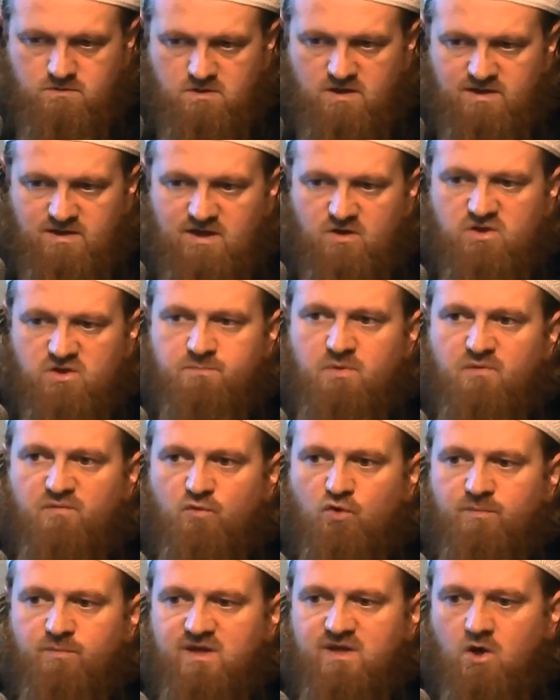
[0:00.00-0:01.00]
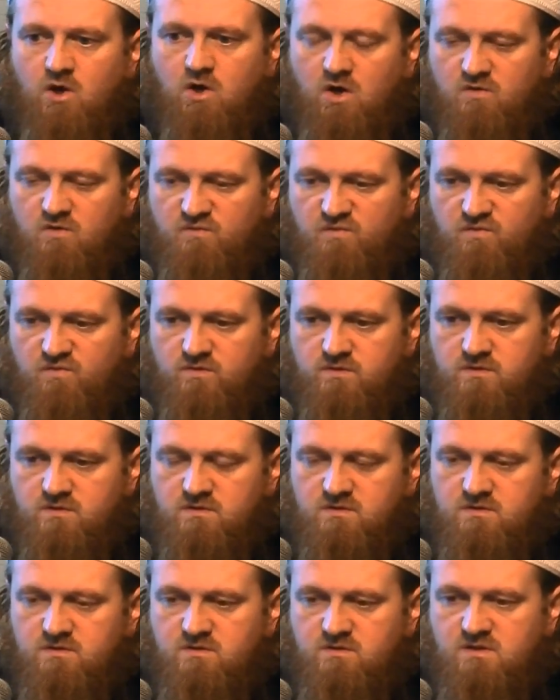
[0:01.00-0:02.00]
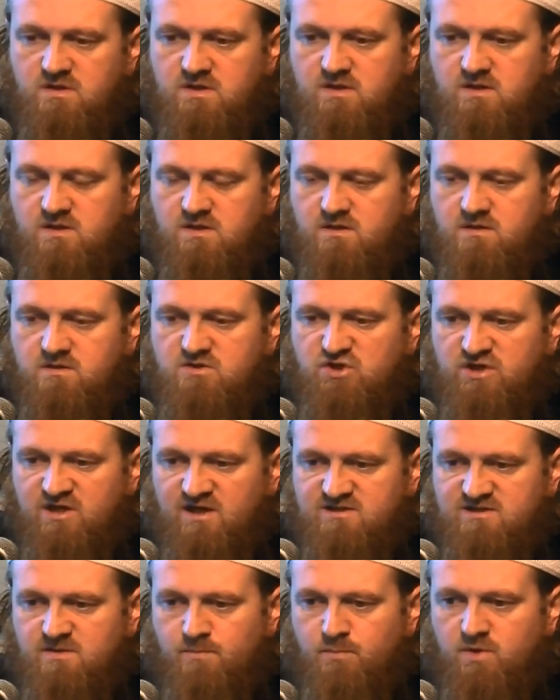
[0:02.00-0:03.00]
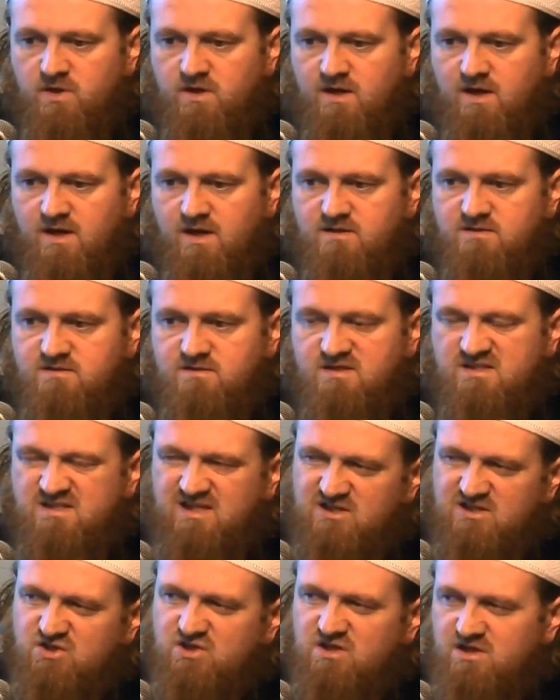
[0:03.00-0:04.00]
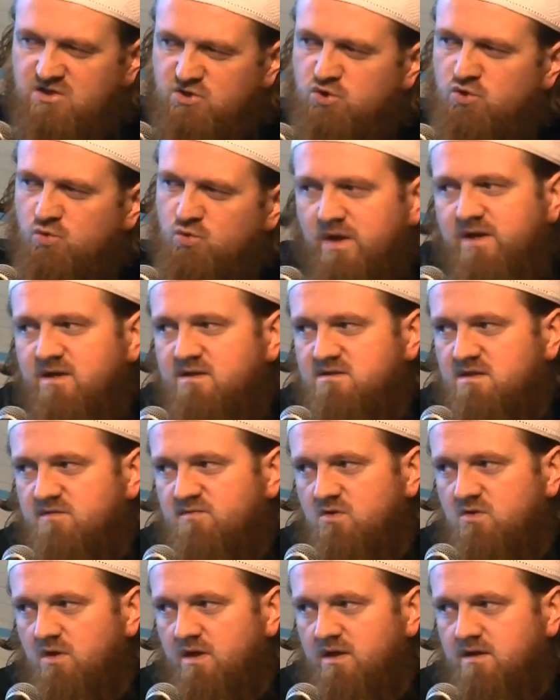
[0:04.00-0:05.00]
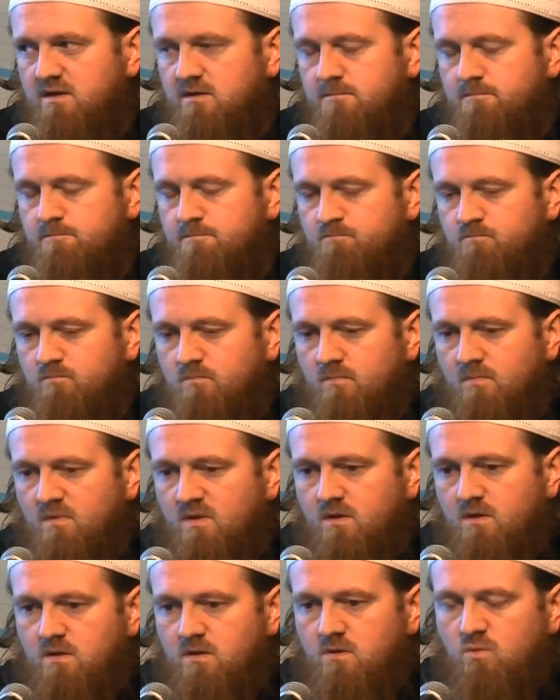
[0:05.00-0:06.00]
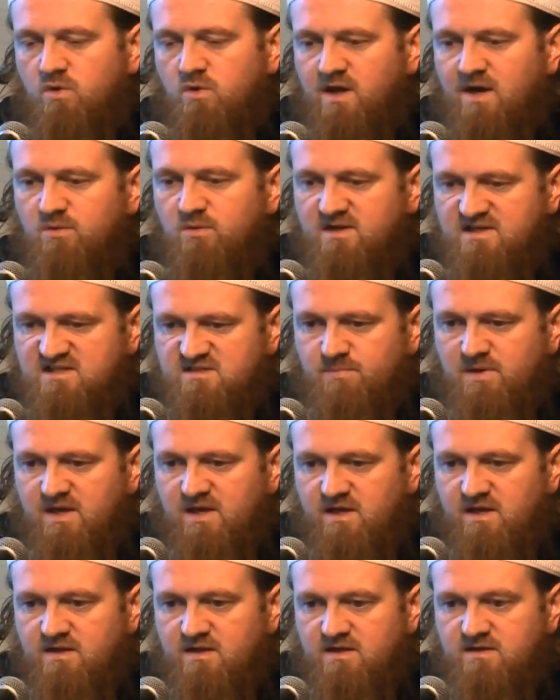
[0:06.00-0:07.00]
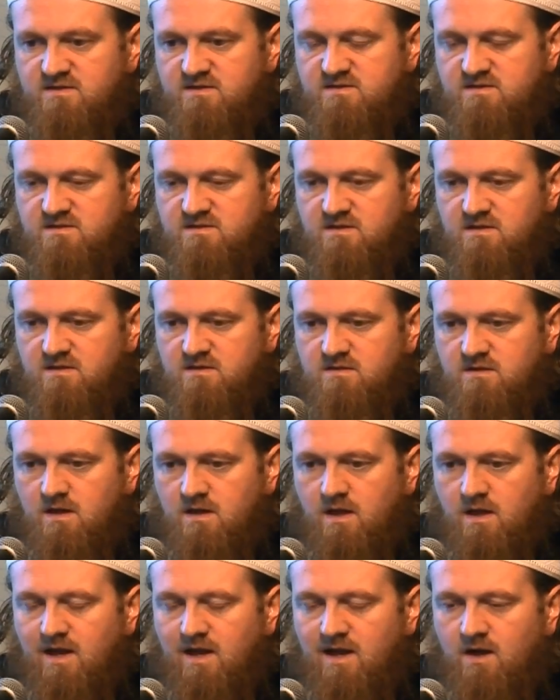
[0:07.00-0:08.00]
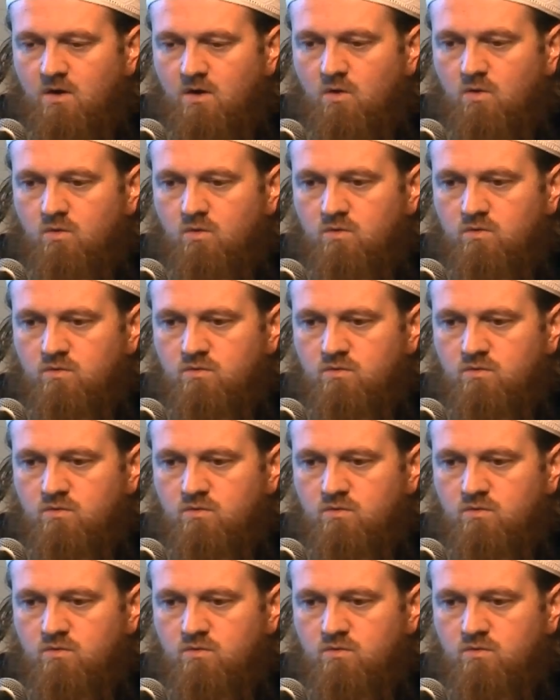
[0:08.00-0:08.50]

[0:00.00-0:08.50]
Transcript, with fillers: Now, the performing of the janazah prayer has essentially two ways, if you like. What I will explain is how